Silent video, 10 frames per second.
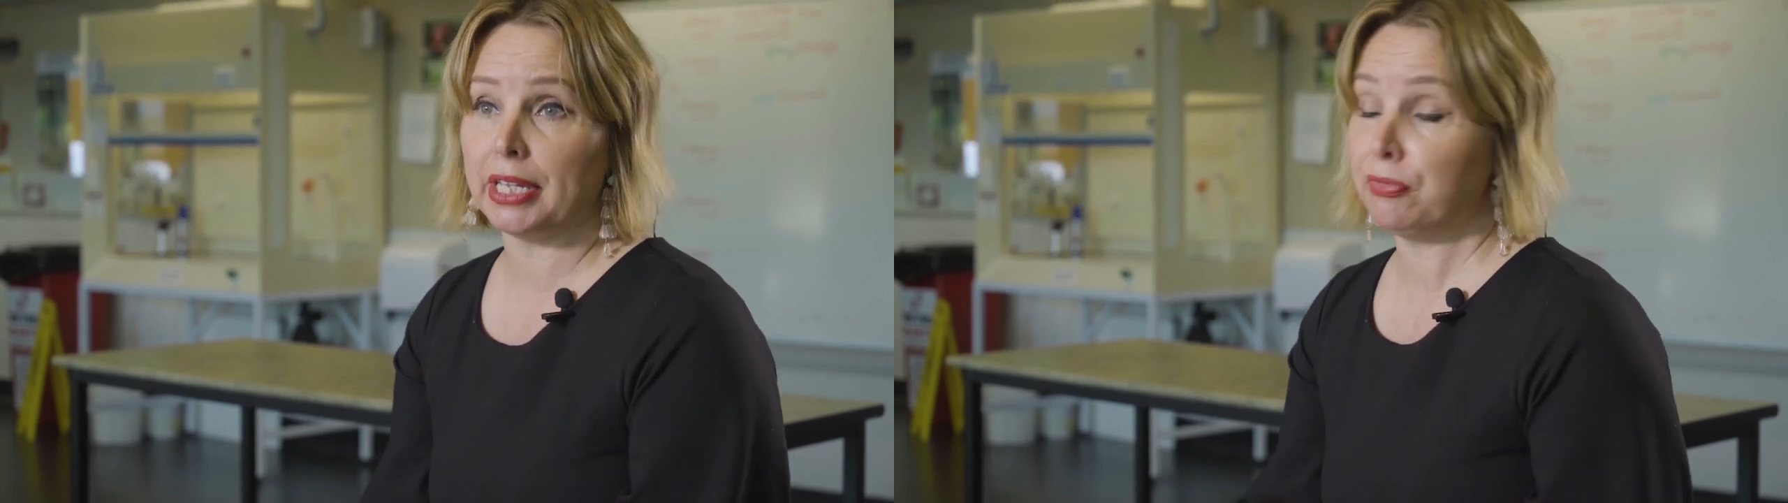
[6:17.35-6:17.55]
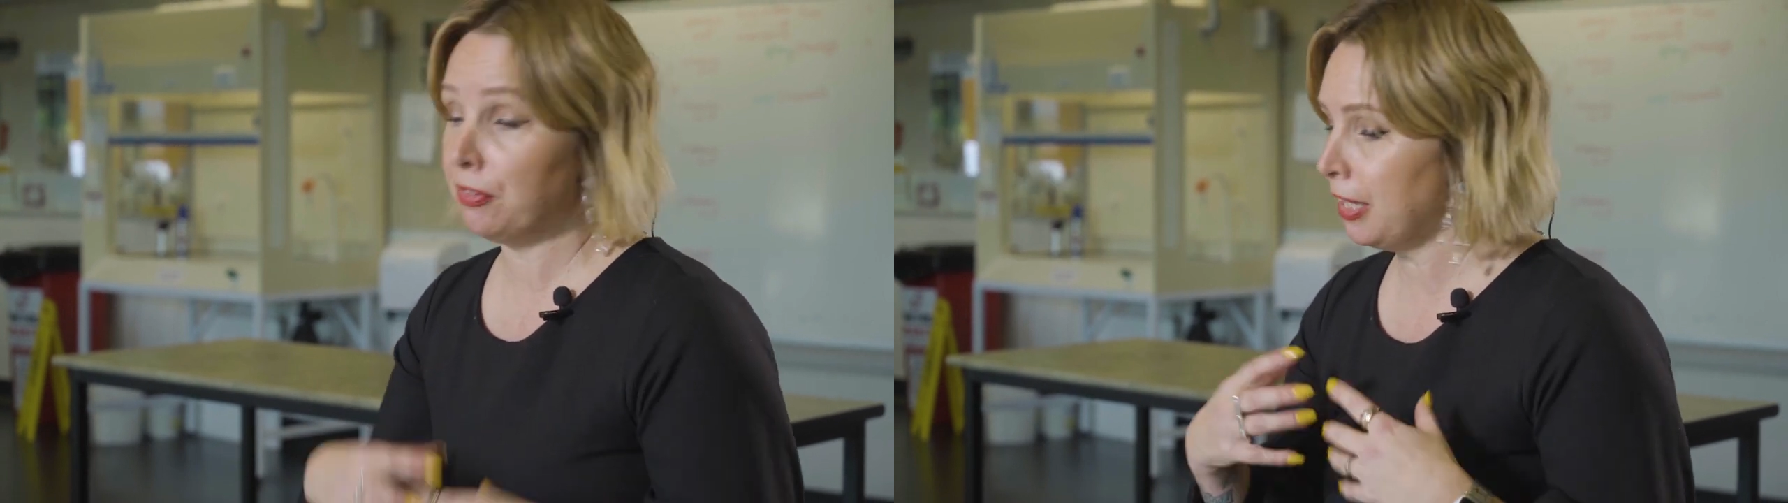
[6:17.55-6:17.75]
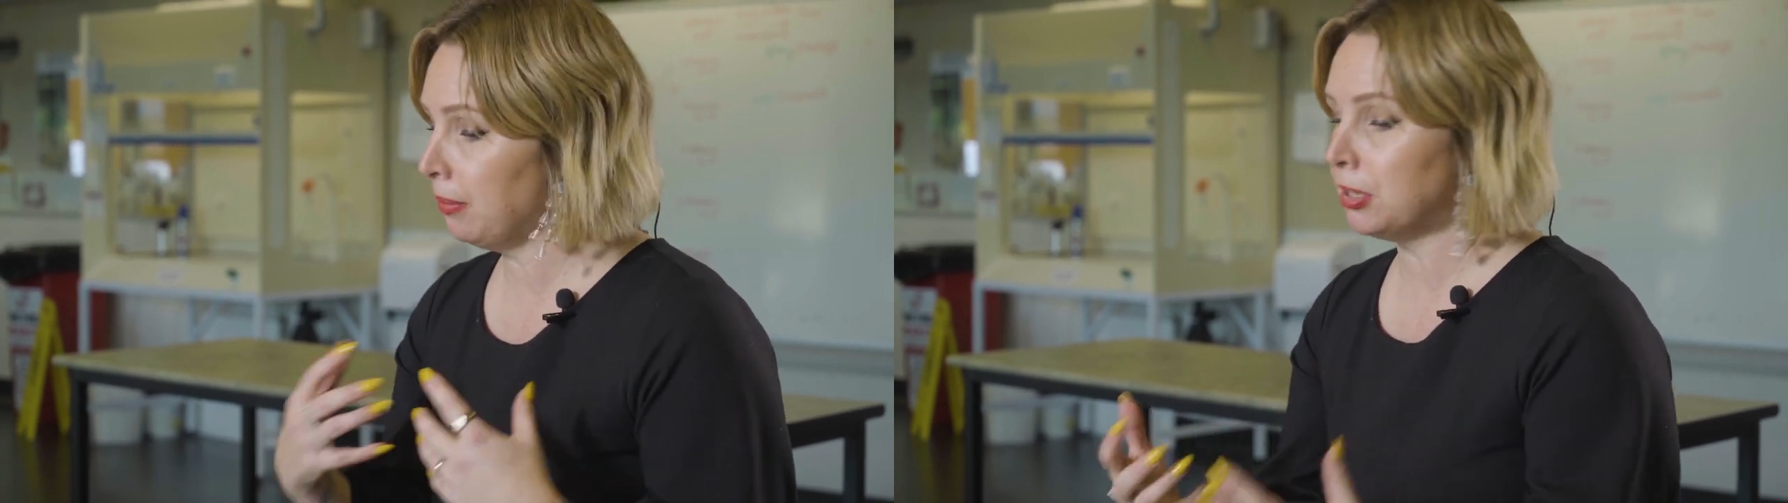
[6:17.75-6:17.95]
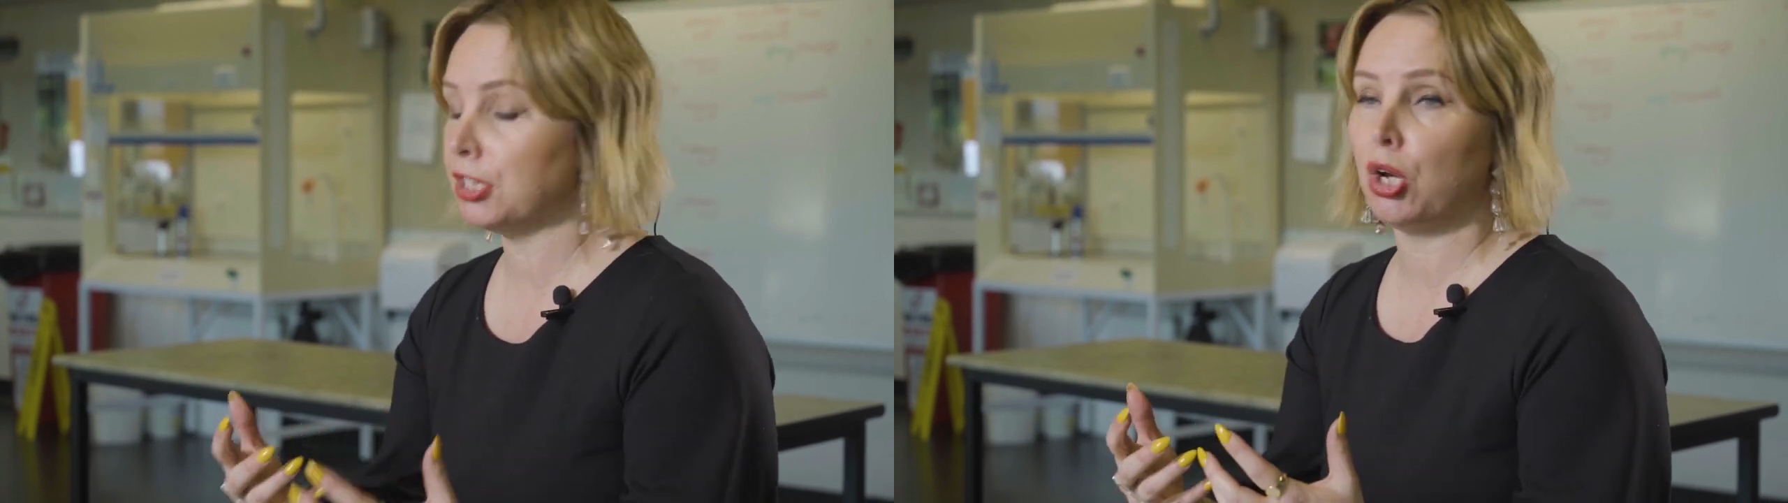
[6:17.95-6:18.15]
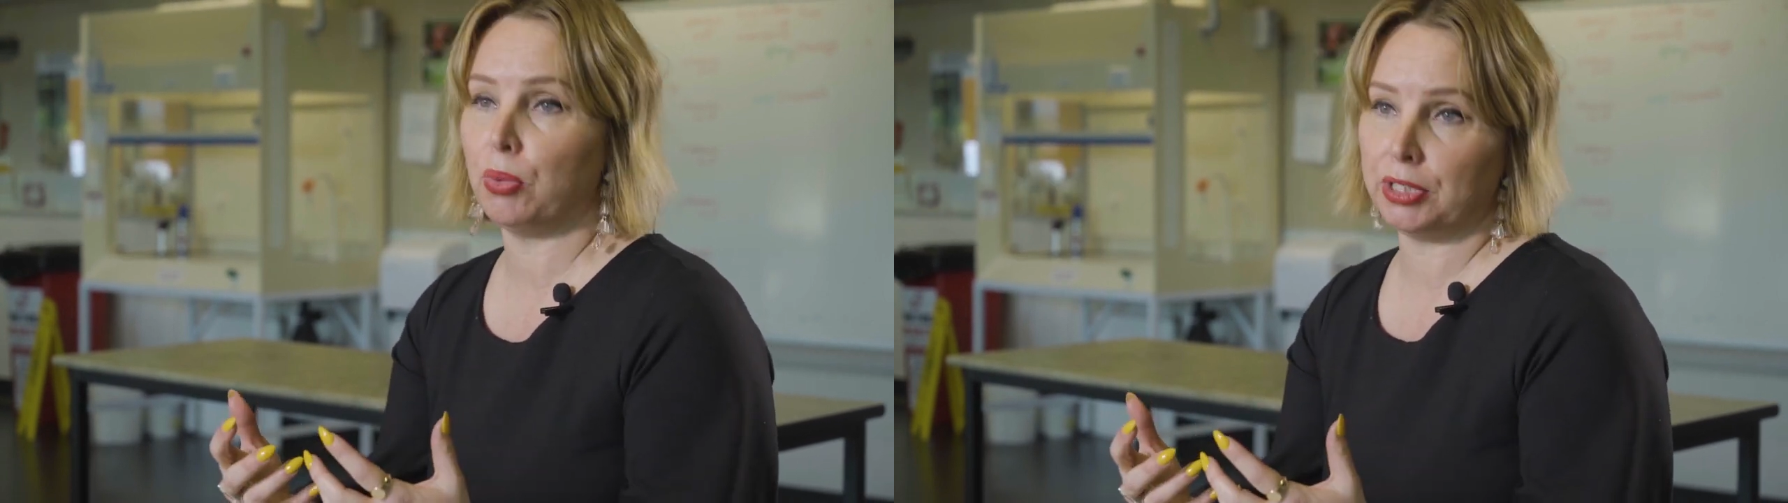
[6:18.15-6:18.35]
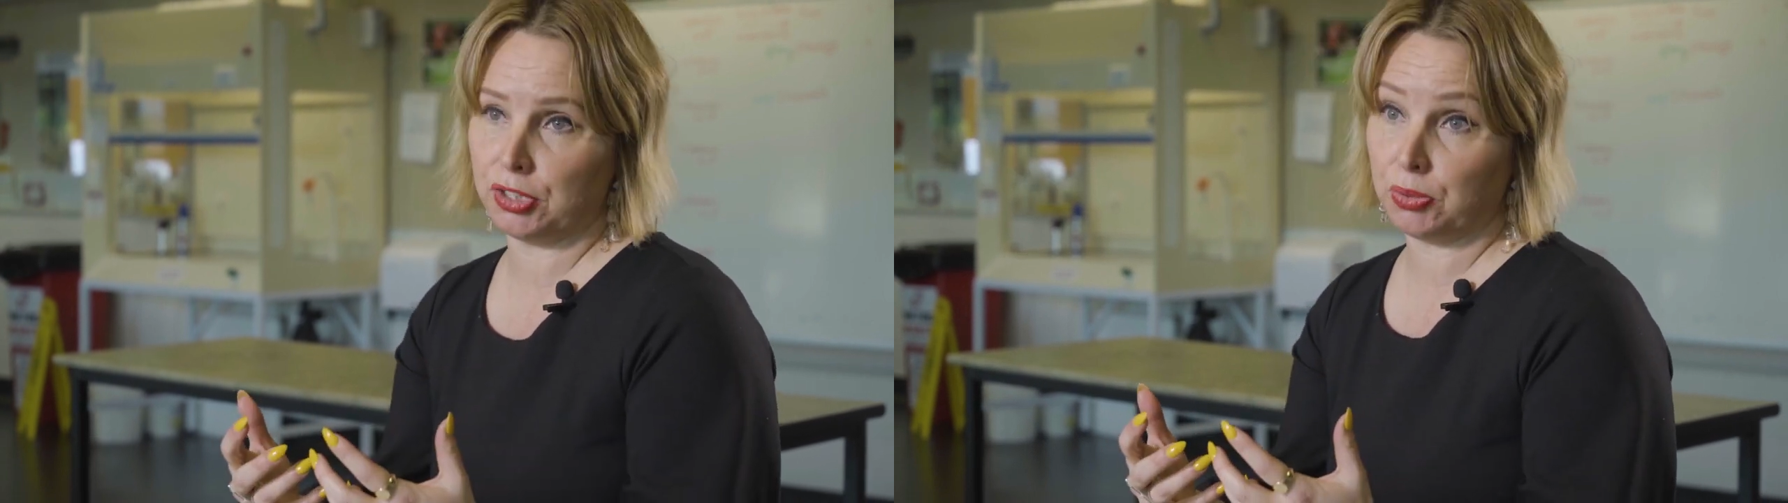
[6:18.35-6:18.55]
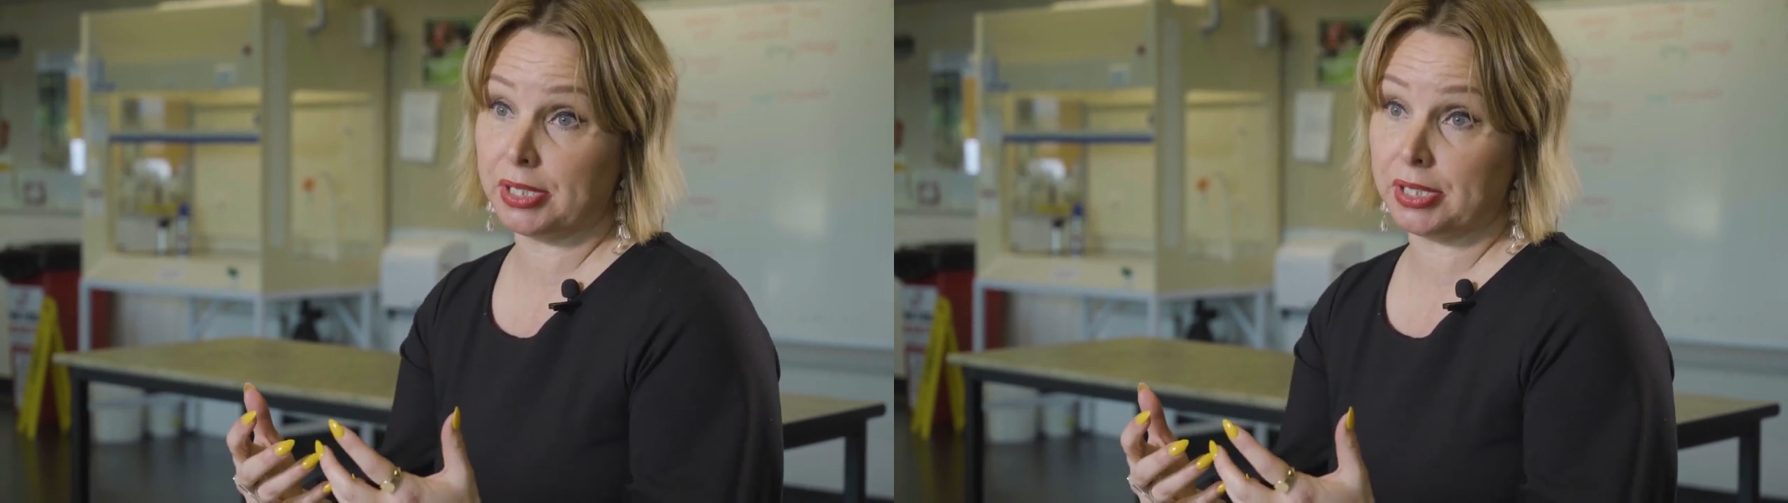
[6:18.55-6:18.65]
for them to go into a